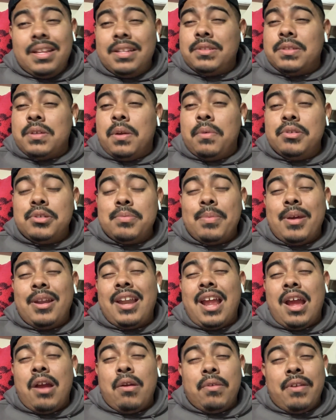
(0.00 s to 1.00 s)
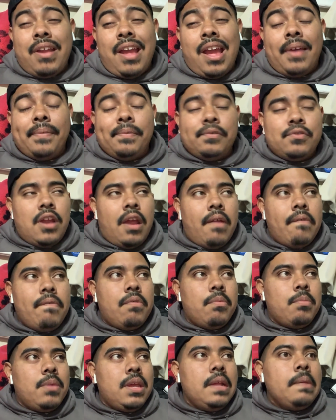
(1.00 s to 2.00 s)
It's always about an hour-and-a-half drive
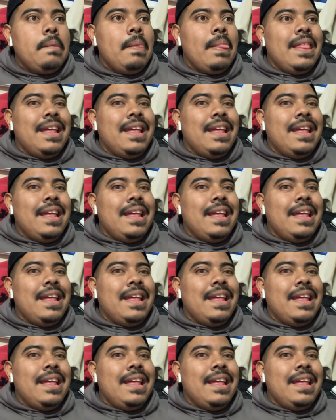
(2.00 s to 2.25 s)
for me.